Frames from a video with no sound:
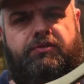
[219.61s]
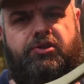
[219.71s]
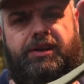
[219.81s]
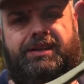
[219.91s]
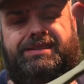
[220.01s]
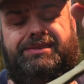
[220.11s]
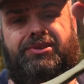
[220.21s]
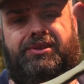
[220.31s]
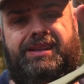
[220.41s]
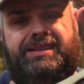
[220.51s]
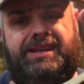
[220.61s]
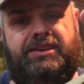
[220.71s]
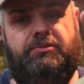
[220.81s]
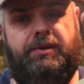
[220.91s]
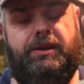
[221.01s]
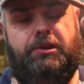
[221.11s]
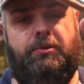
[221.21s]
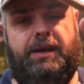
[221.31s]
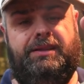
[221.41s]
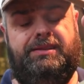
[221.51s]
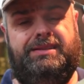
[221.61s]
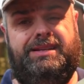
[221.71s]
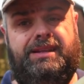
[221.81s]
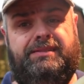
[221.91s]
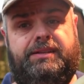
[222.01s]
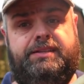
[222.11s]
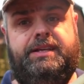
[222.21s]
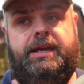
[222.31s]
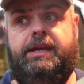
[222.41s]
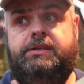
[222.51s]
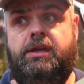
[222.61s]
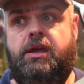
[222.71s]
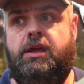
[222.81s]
we've got it already set to a required standard size.